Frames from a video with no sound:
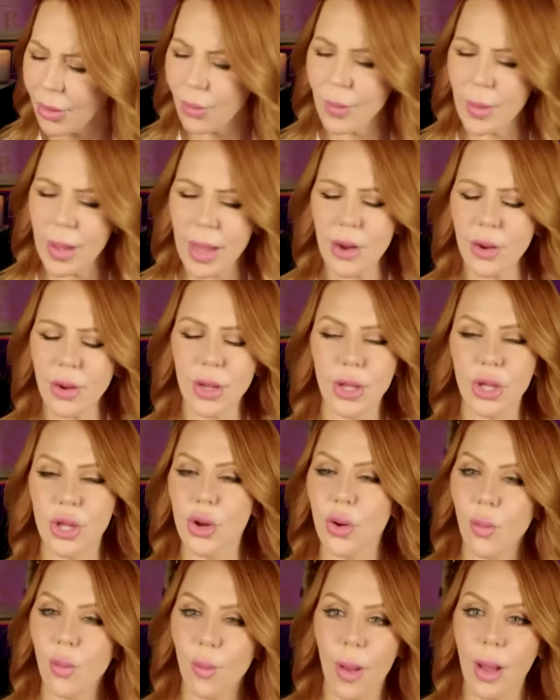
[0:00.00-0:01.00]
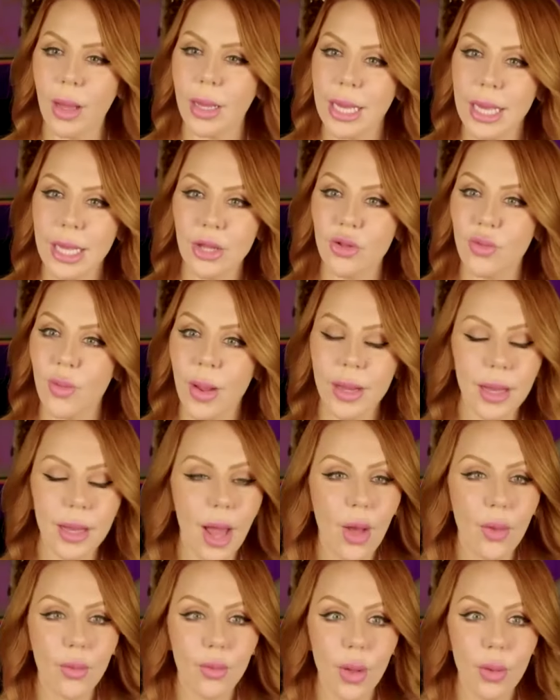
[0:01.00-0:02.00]
Weird, and you don't want kids right
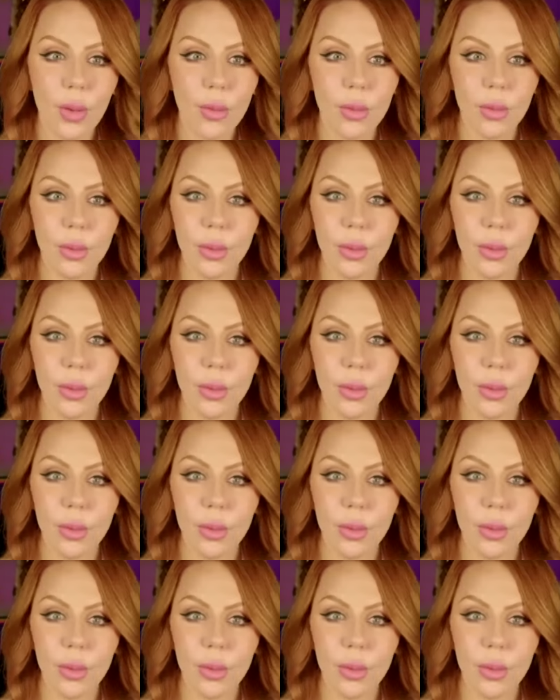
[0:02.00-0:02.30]
now, though?